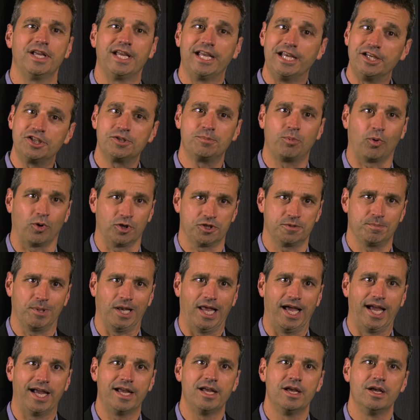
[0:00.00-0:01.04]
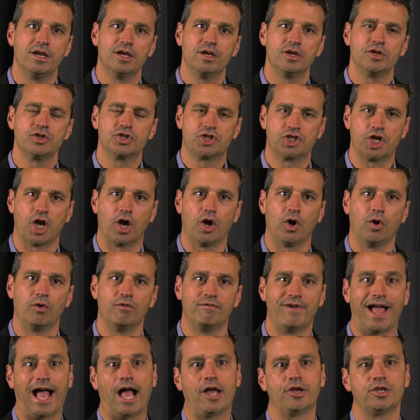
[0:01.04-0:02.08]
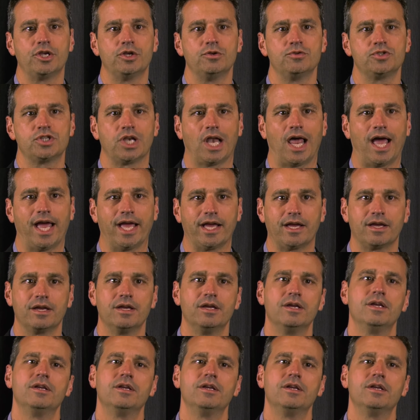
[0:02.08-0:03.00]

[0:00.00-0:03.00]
esports play. So values like